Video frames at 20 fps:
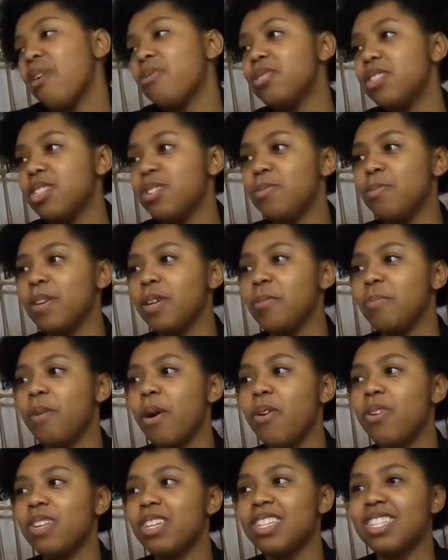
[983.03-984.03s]
that would just be a
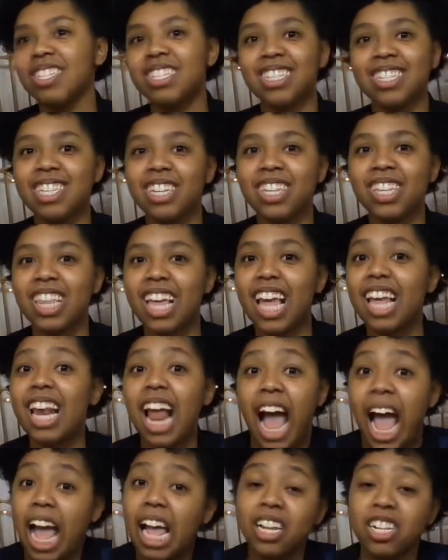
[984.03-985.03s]
bonus. Until
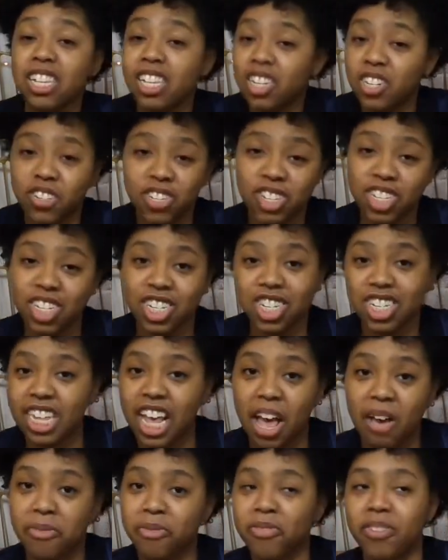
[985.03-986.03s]
then, I literally just
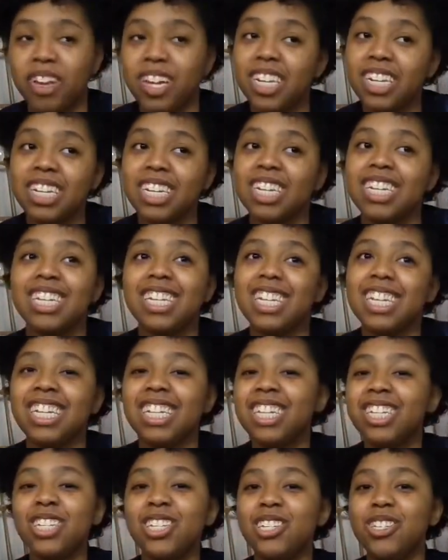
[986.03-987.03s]
have fun
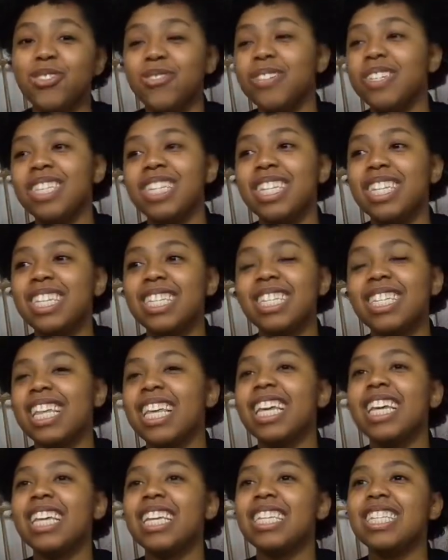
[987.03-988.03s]
doing these
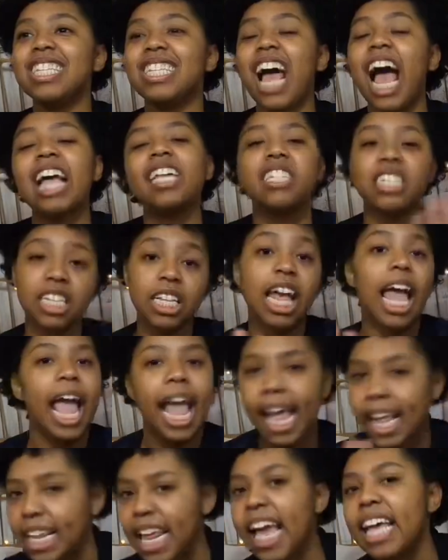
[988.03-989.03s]
things. I still
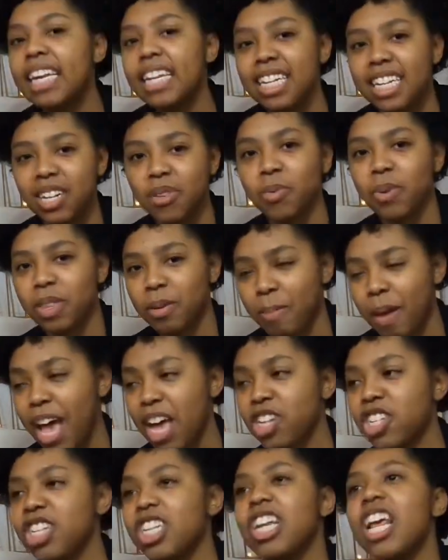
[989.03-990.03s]
hate editing with a
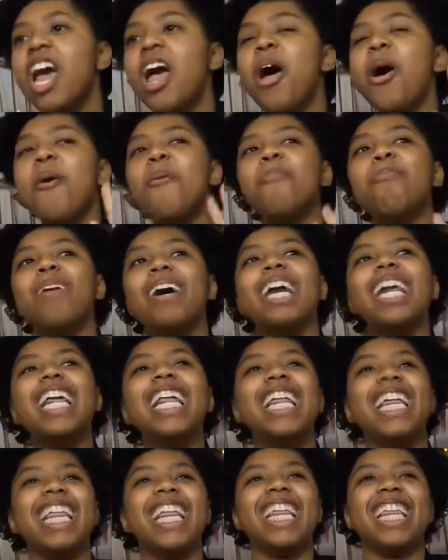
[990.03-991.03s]
passion, but
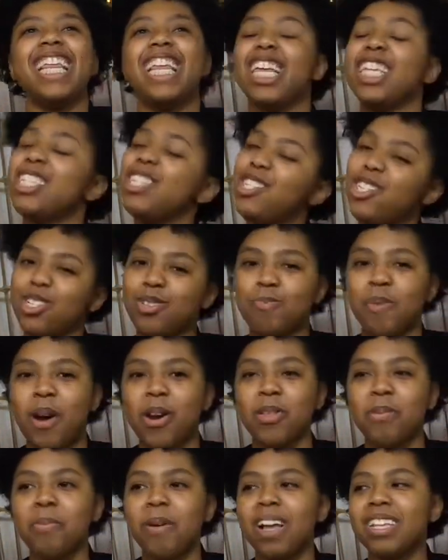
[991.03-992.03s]
it's just
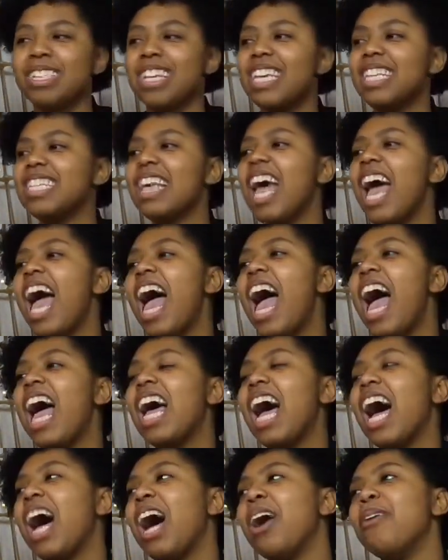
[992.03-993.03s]
part of the process
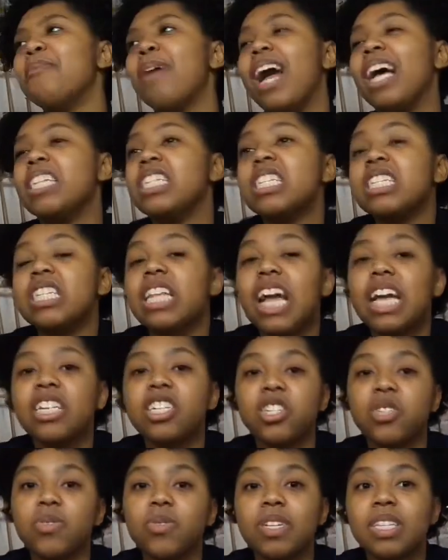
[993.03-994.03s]
um, I just
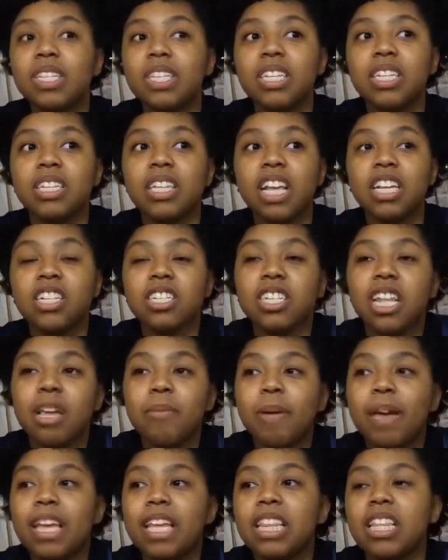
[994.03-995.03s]
like doing these. I just
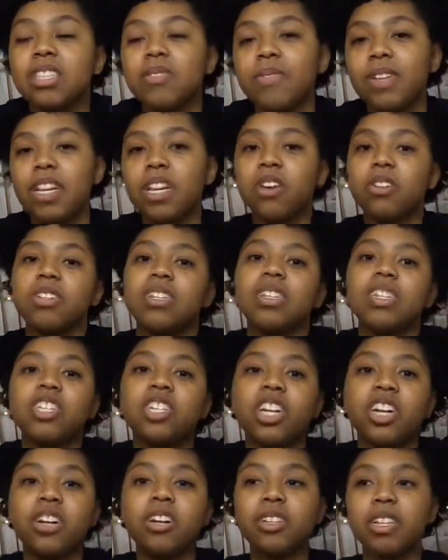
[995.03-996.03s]
like making these videos and then
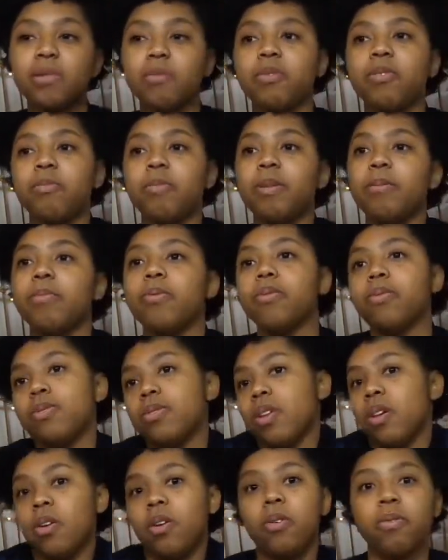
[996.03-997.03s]
sharing them with people.
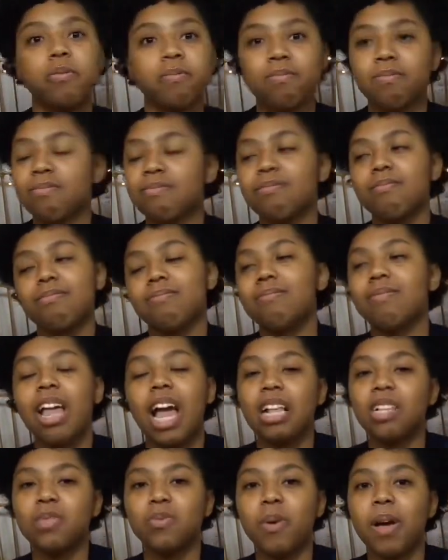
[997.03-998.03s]
So
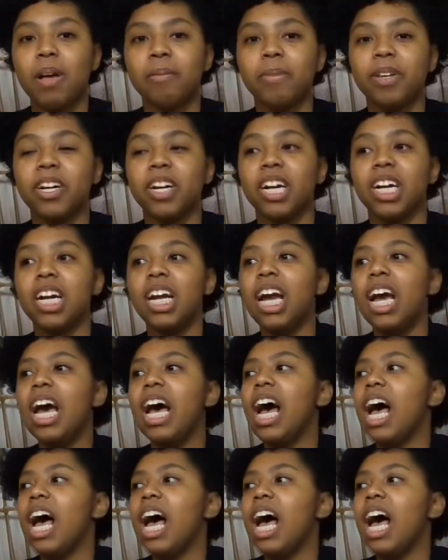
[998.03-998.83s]
that's why I'm here.